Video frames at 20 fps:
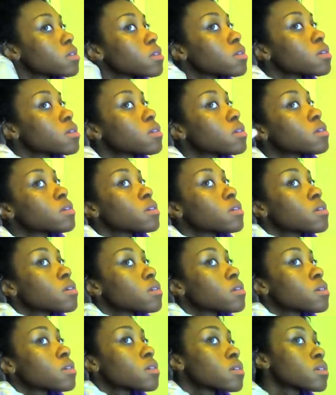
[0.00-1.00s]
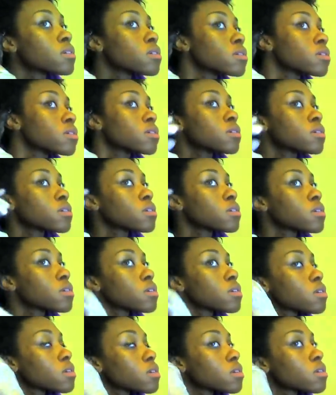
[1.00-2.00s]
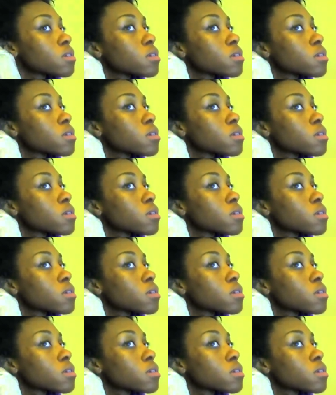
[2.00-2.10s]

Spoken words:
(silence)